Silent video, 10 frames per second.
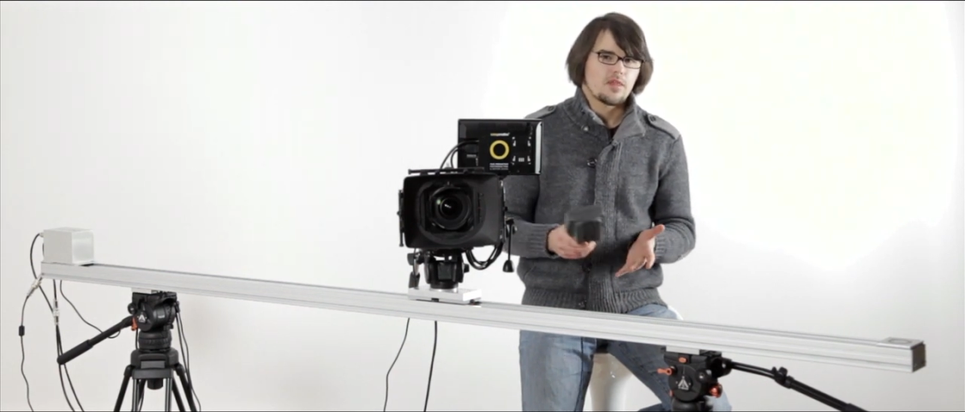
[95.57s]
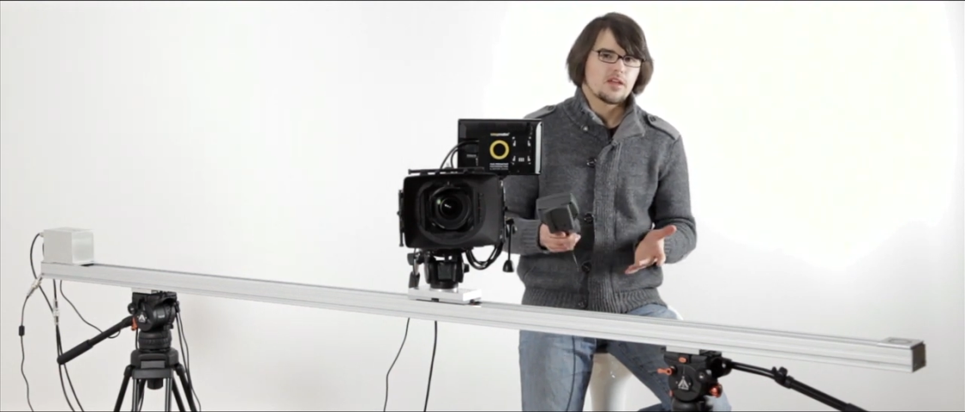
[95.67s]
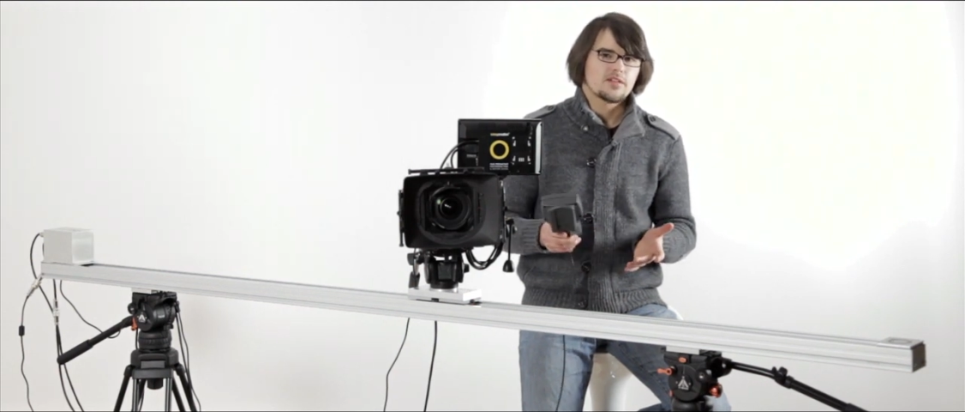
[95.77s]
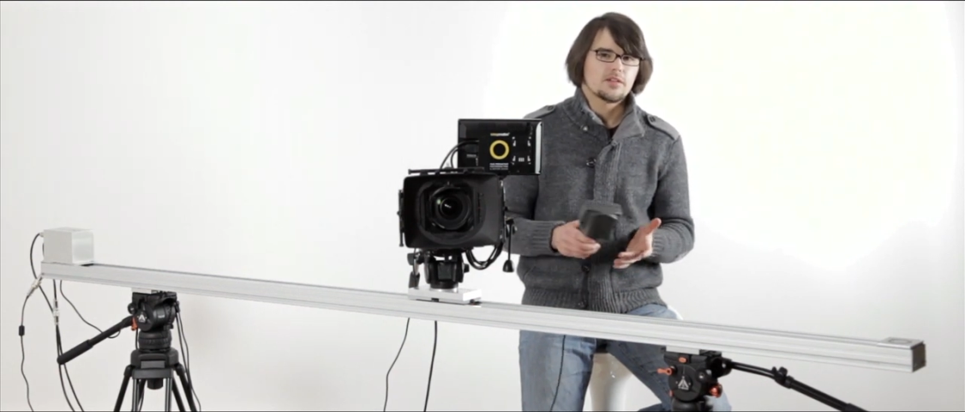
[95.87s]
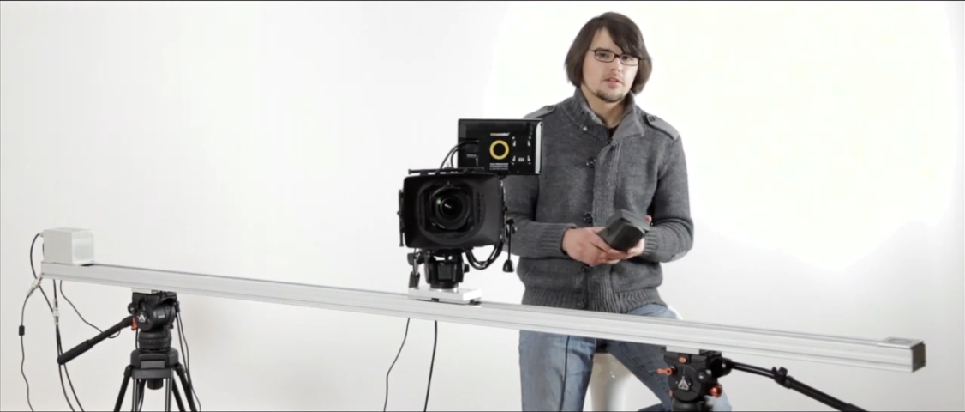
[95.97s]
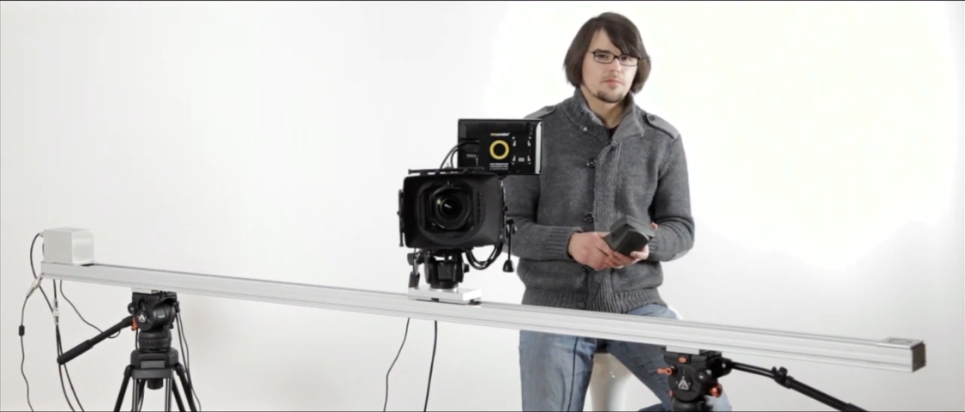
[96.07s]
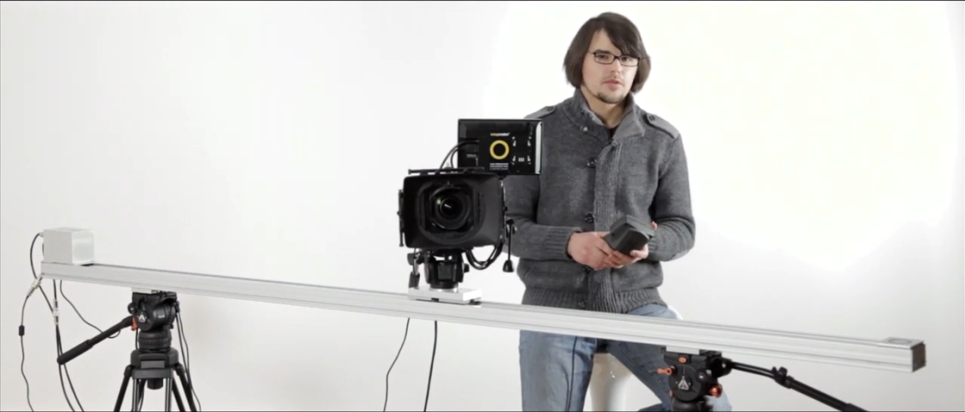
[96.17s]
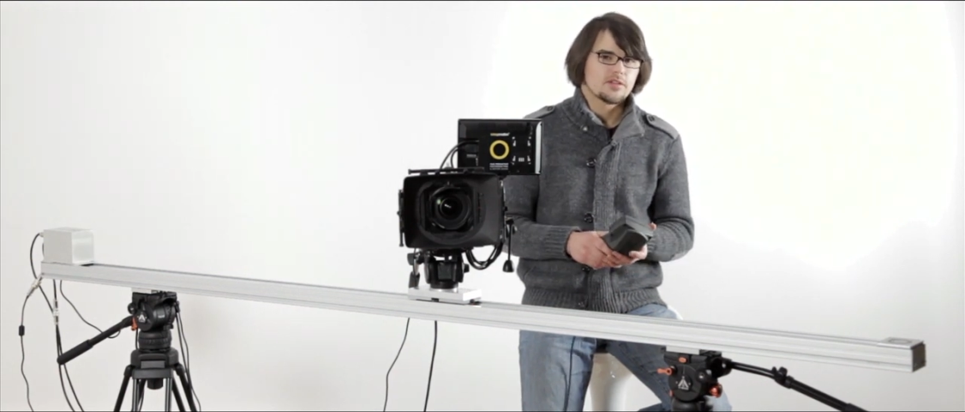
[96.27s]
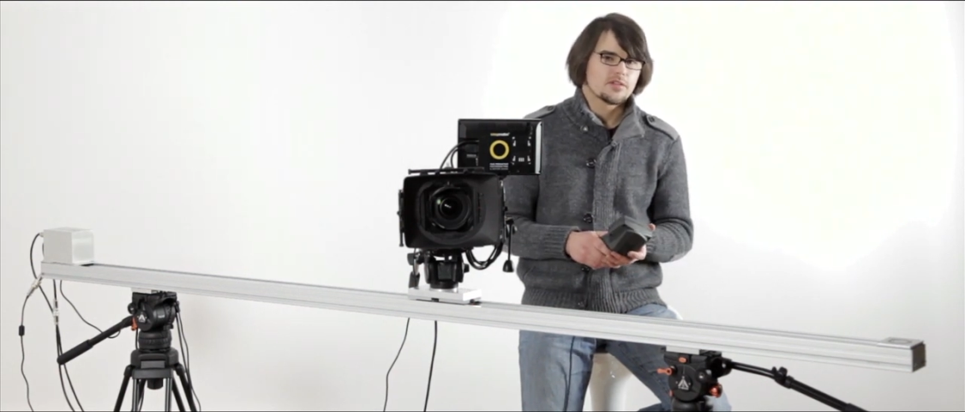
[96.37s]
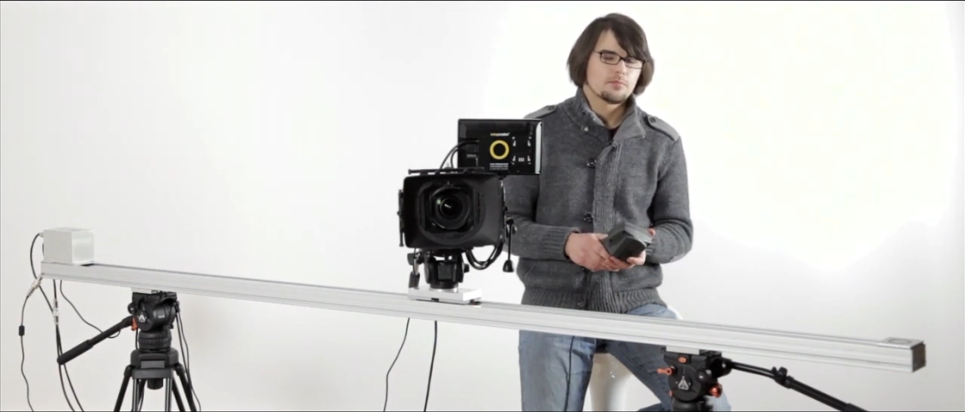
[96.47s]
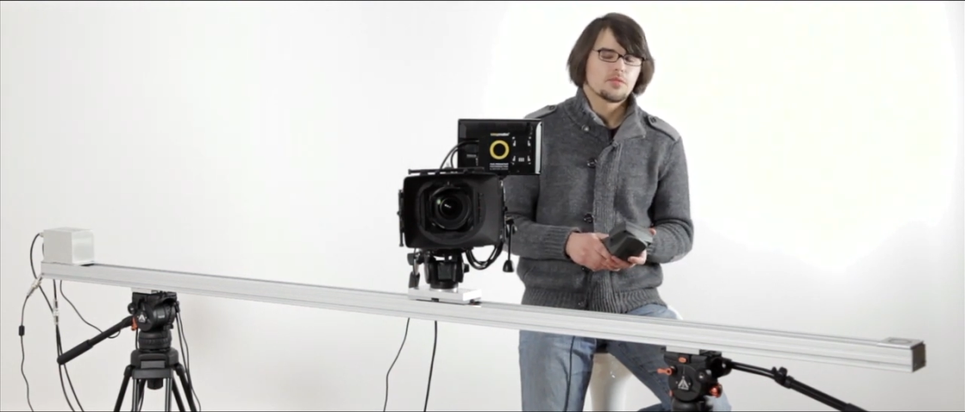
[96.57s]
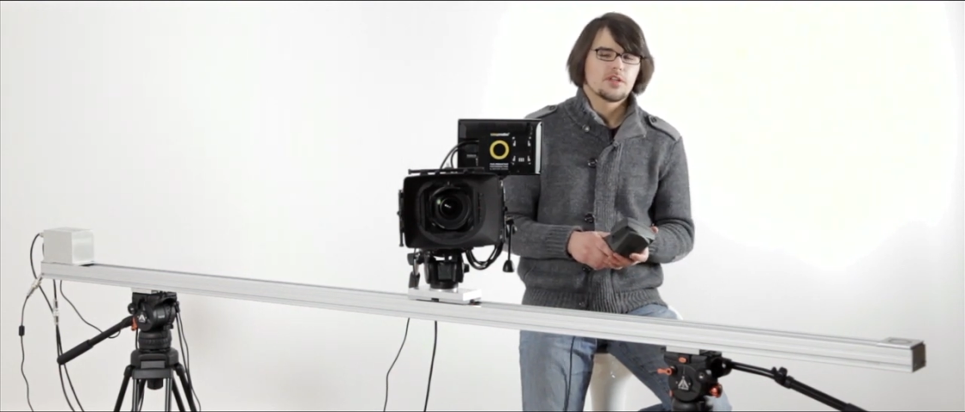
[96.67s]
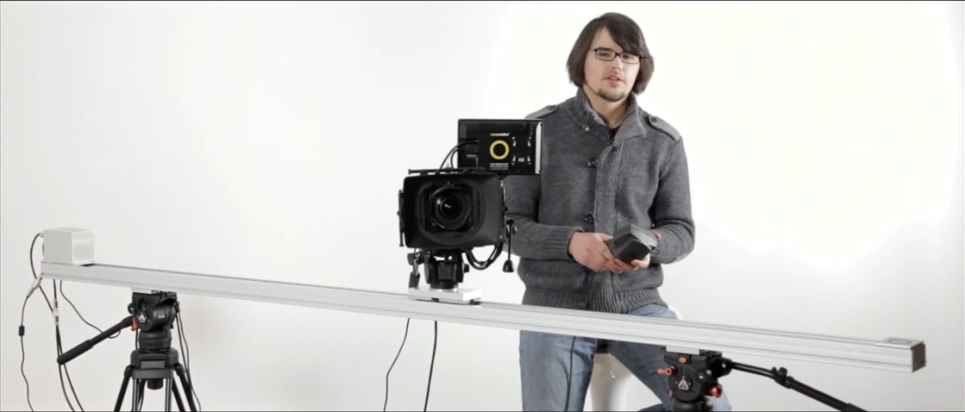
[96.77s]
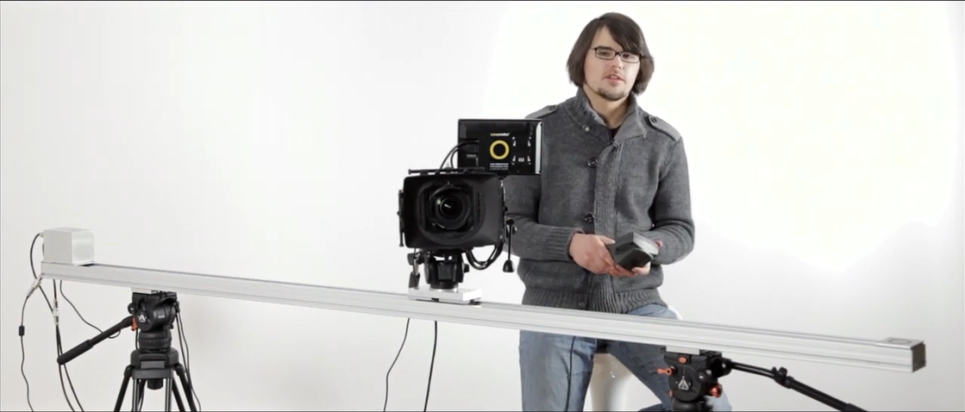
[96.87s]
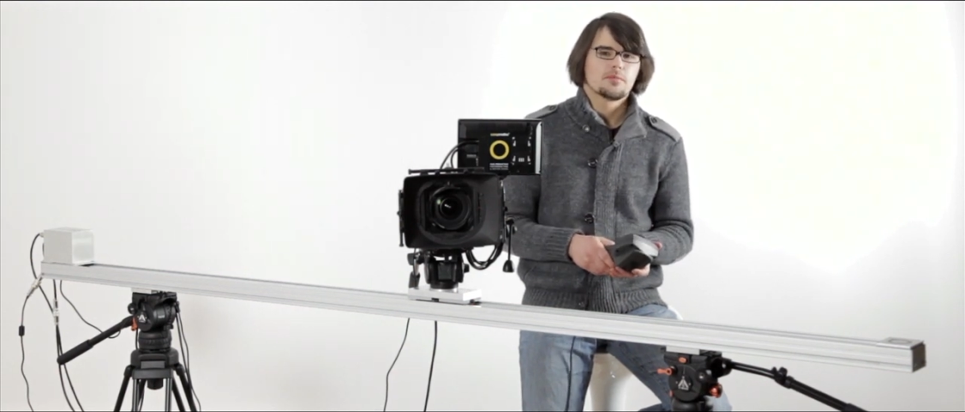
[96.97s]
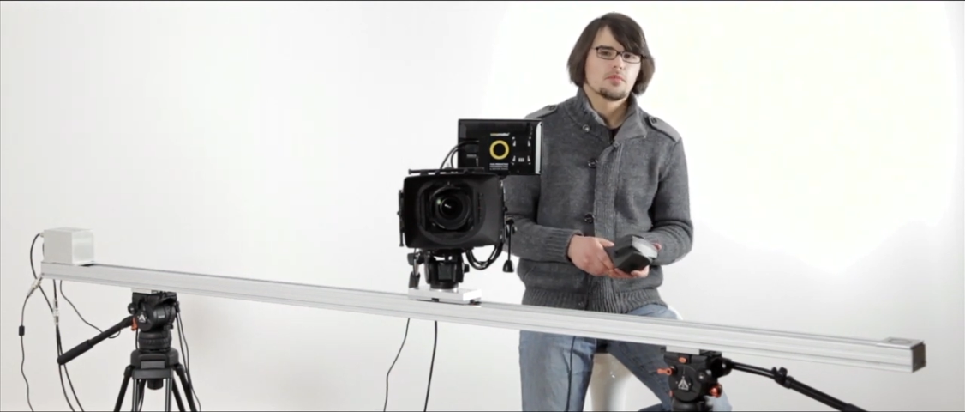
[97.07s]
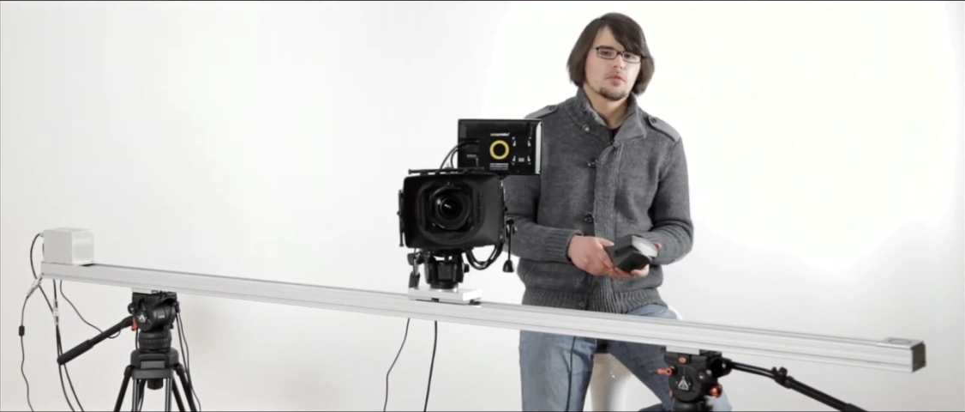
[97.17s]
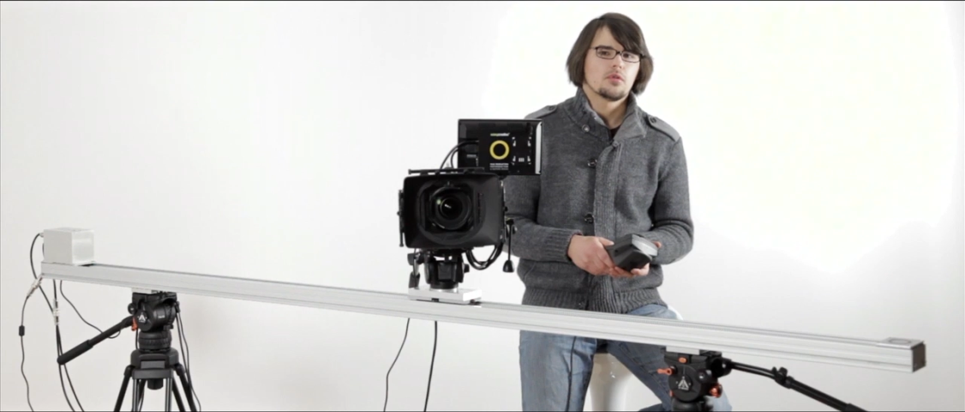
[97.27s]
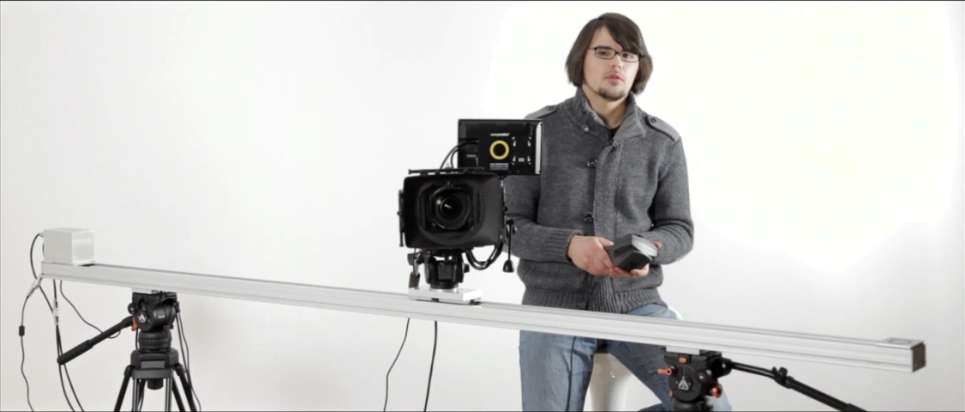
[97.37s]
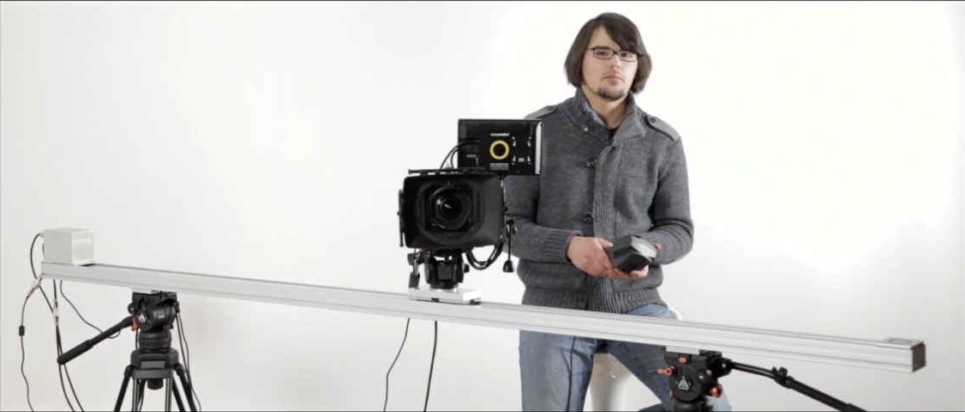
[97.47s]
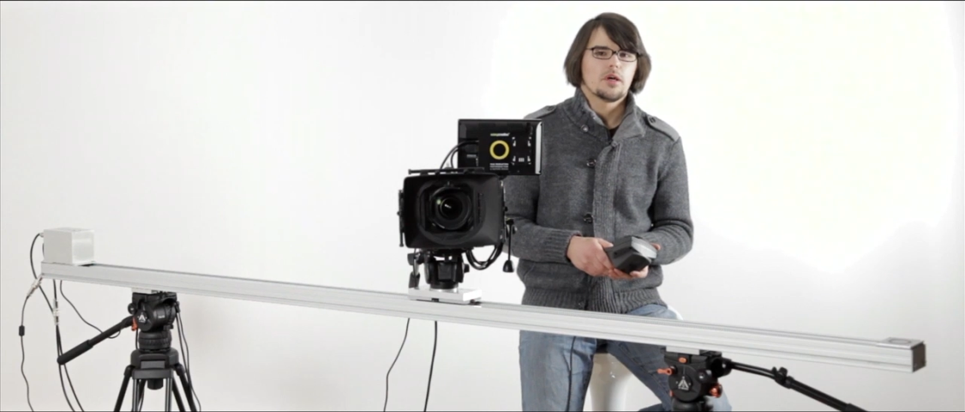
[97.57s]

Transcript: That's it. It's pretty simple,